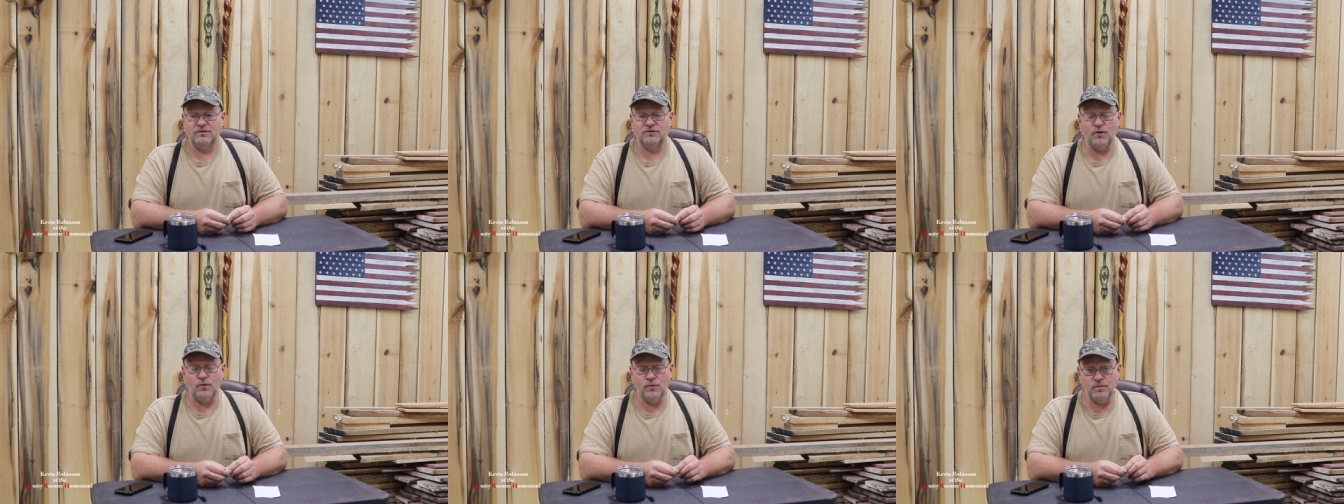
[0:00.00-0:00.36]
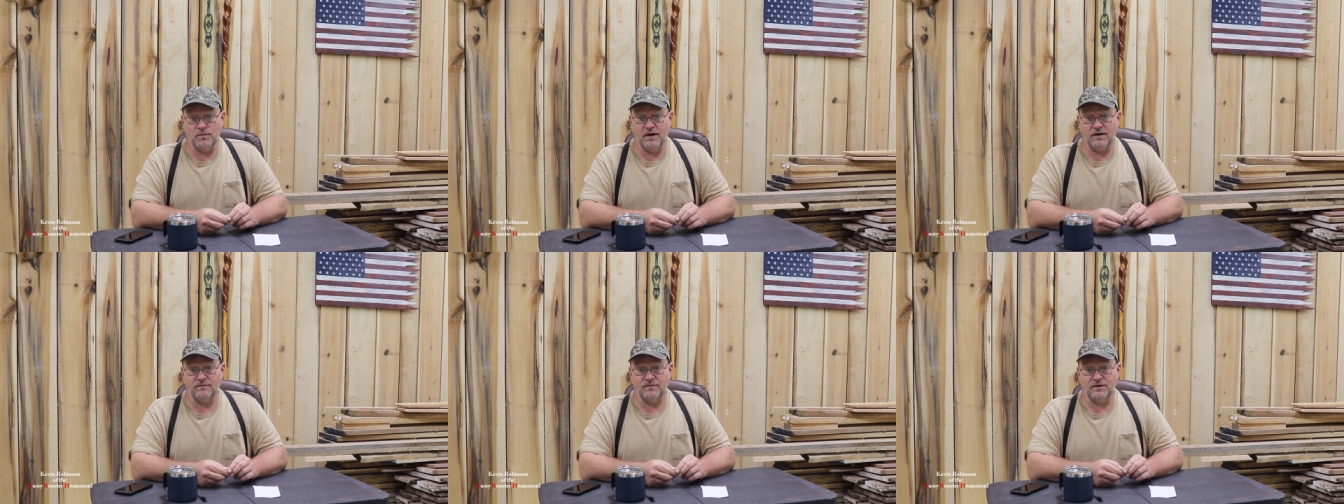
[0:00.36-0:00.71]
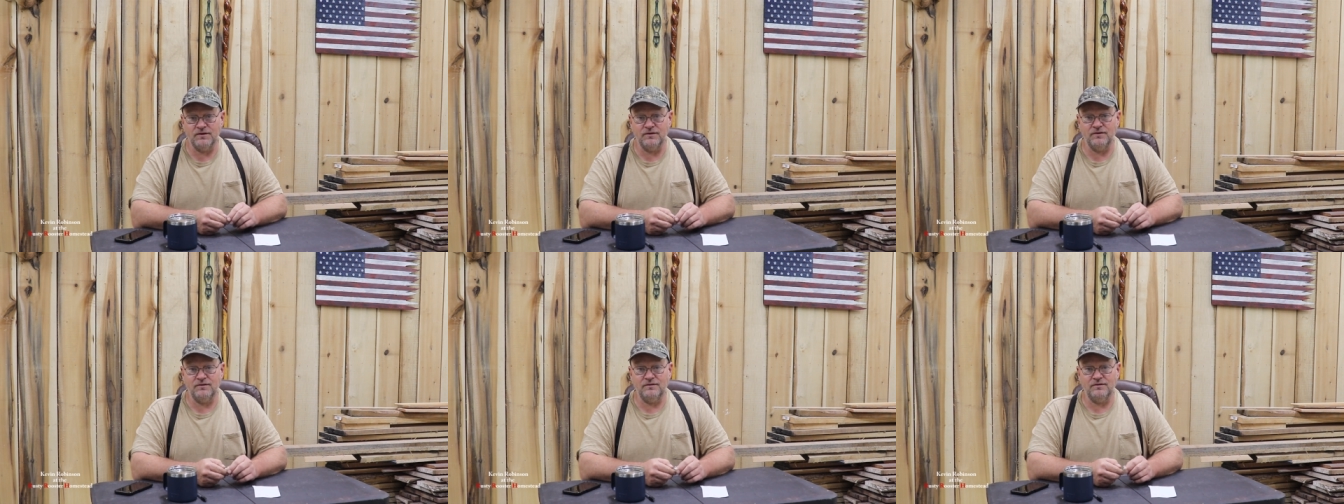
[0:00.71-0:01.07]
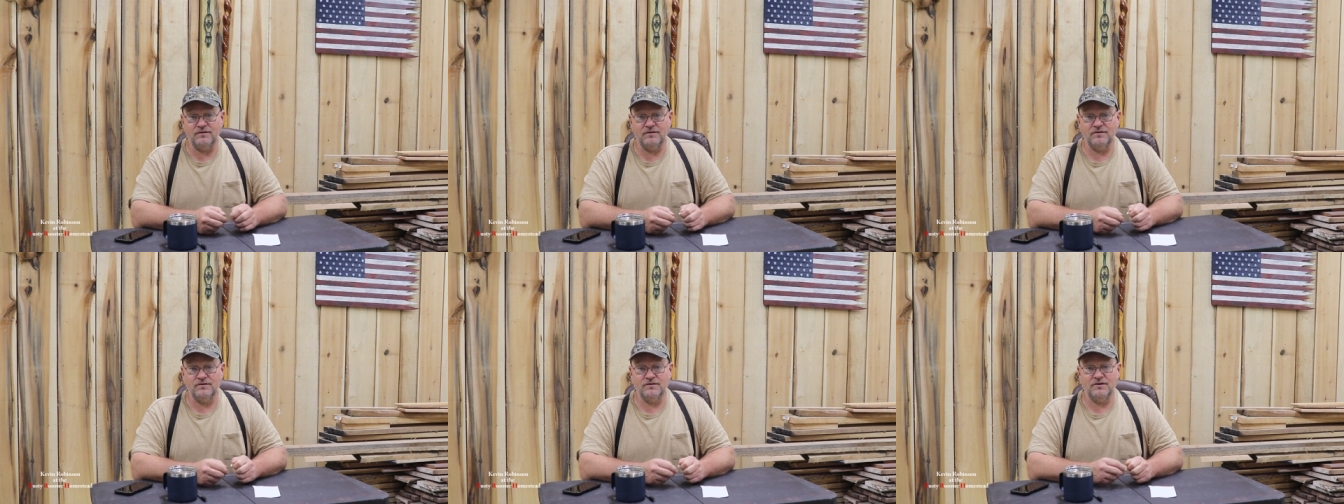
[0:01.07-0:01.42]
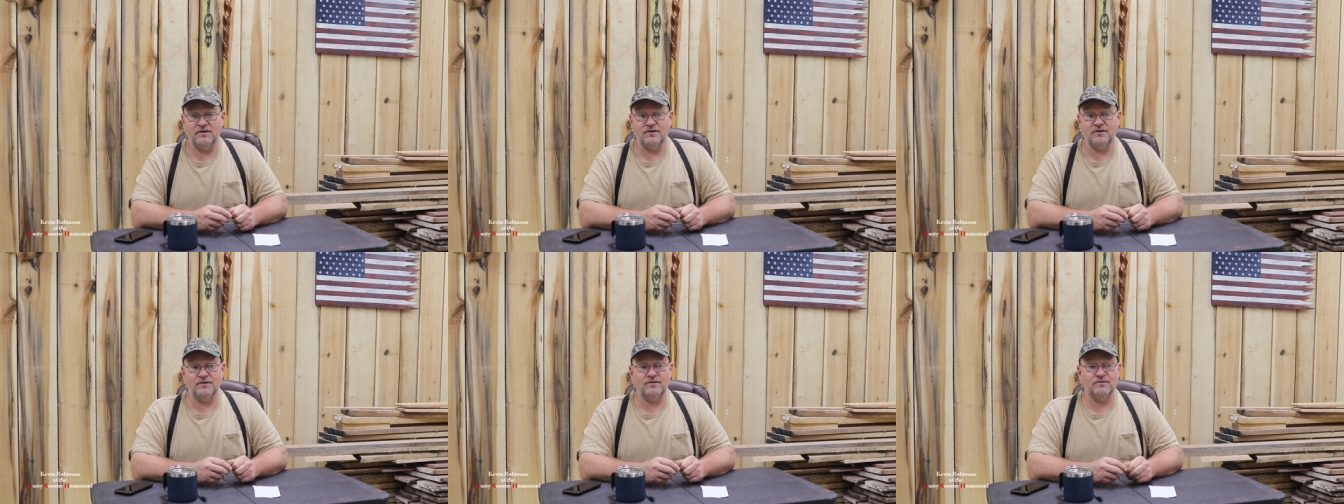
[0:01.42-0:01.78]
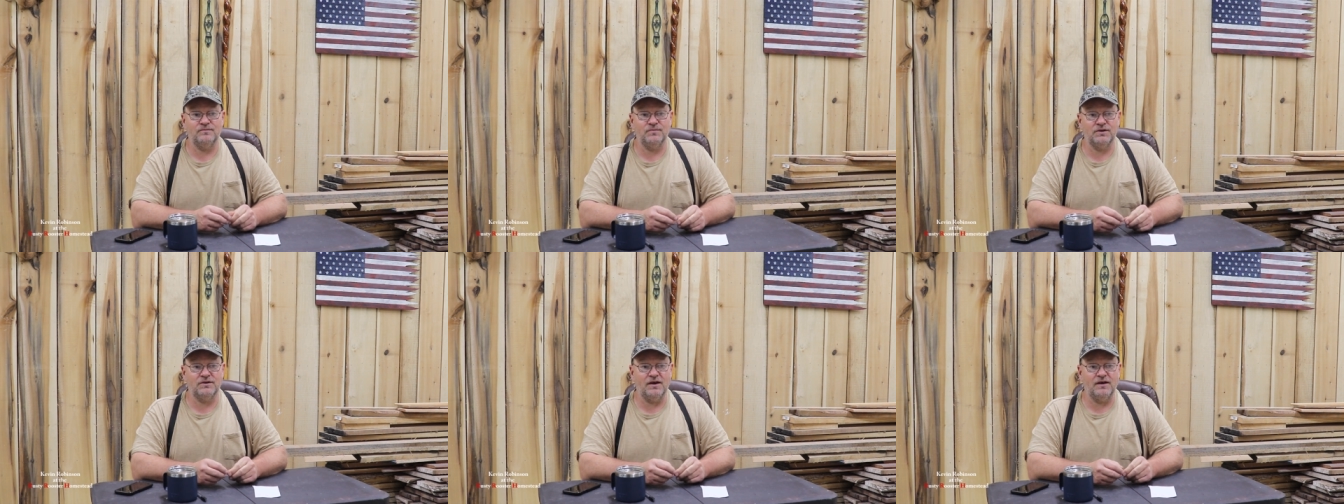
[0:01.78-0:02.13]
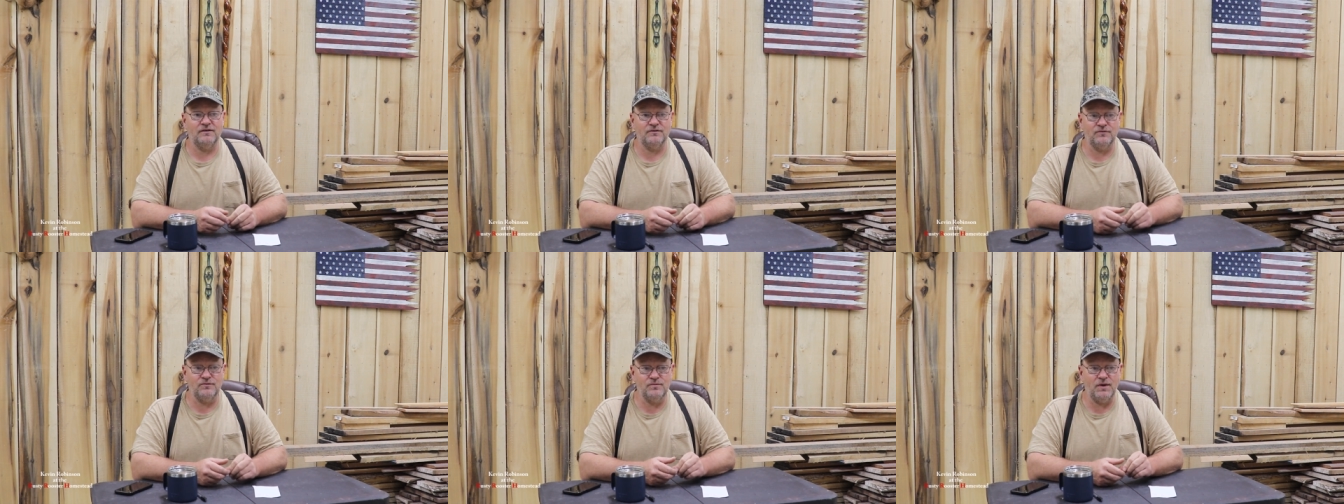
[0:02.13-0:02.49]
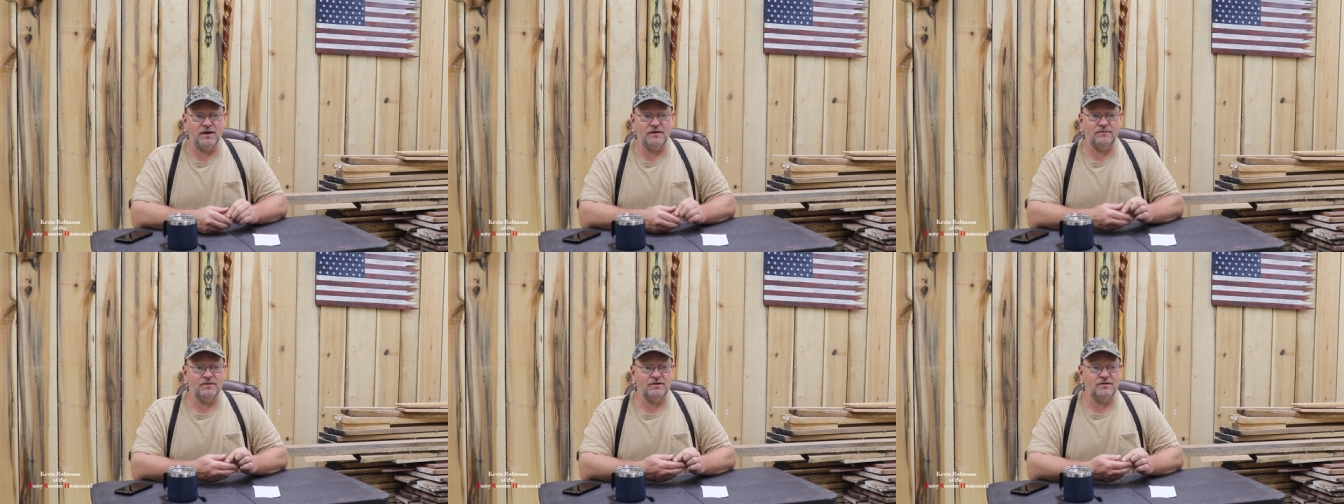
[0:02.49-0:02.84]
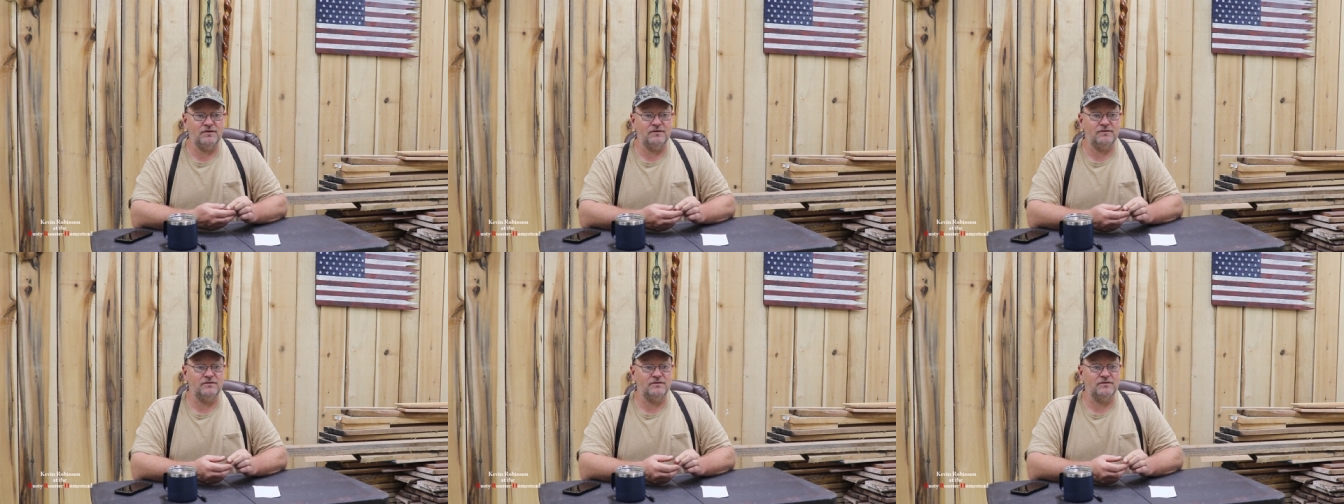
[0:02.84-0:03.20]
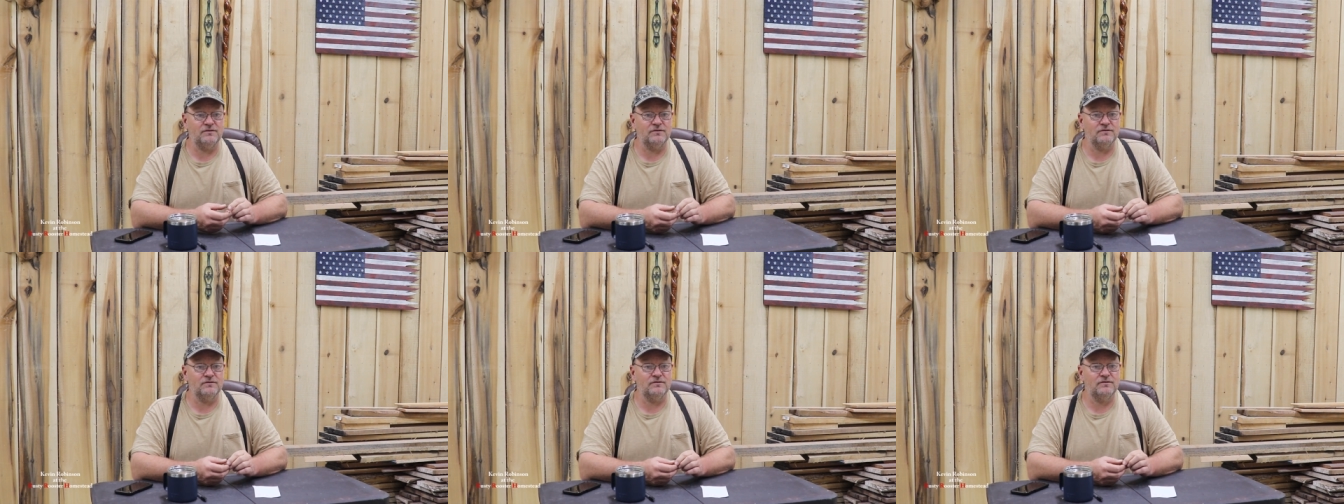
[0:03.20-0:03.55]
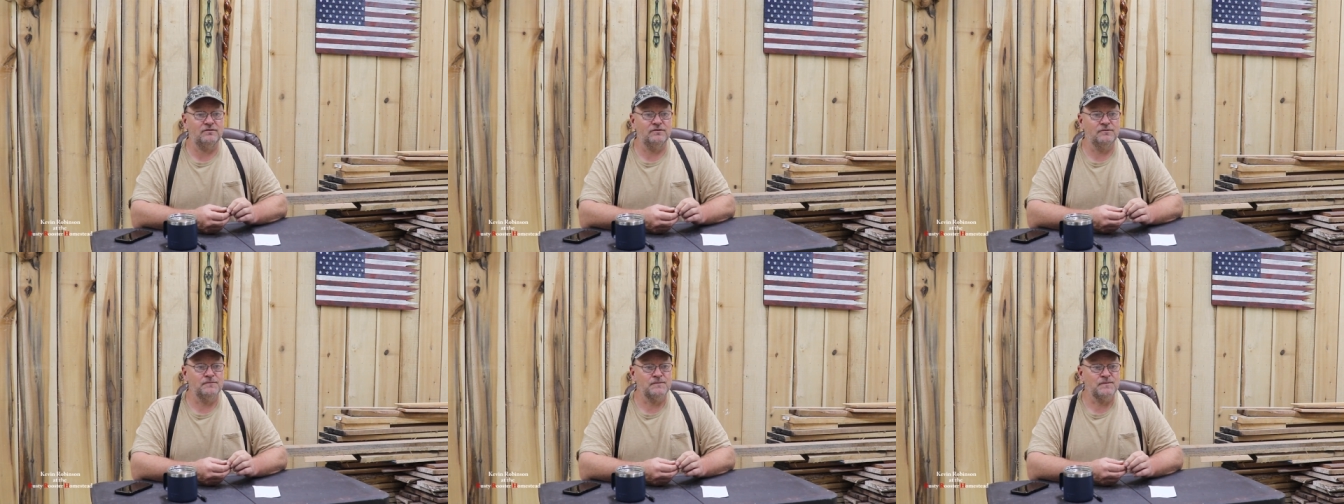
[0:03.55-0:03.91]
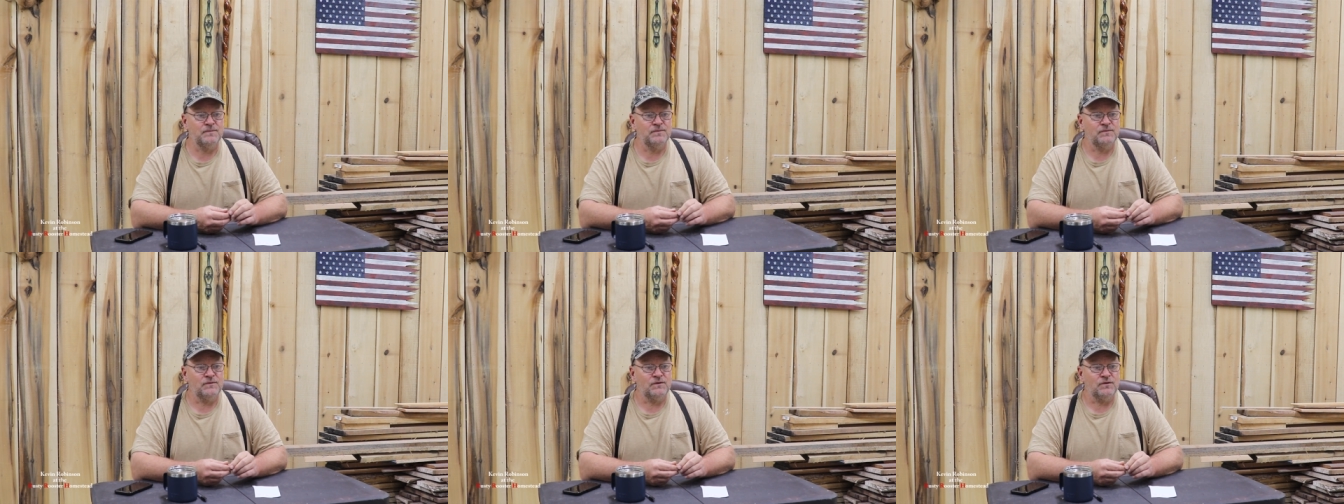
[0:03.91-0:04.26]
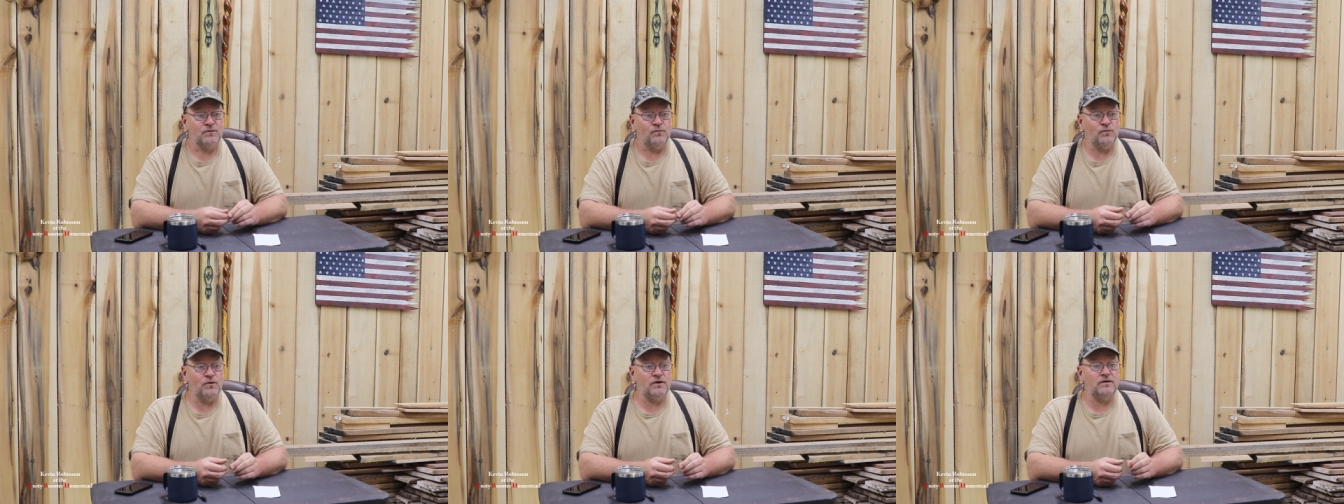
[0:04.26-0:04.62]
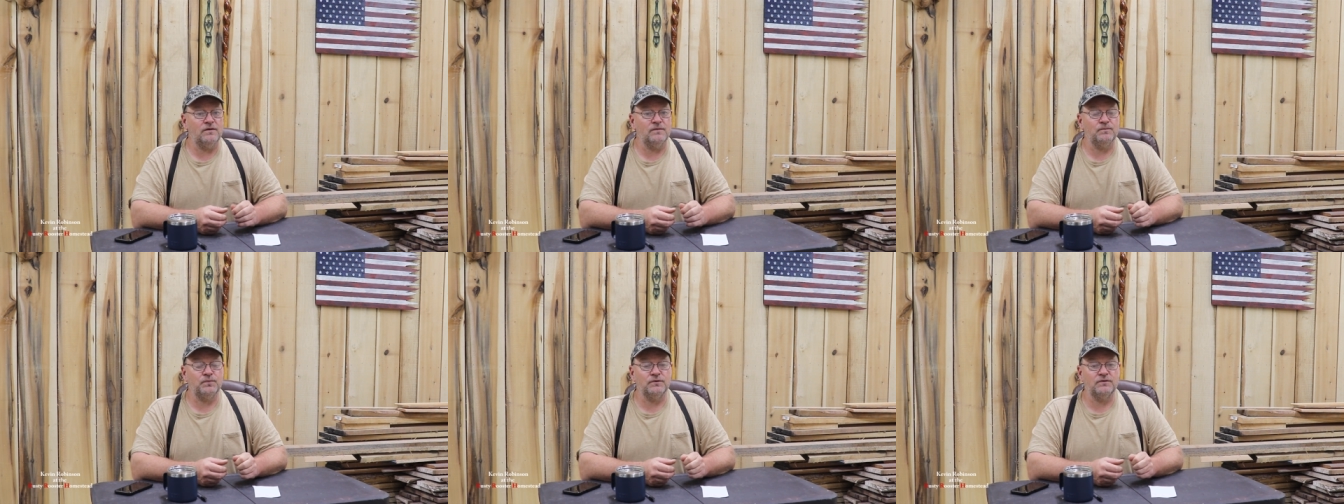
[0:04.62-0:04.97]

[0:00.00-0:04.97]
don't make videos, uh, but they do make videos. And there's one in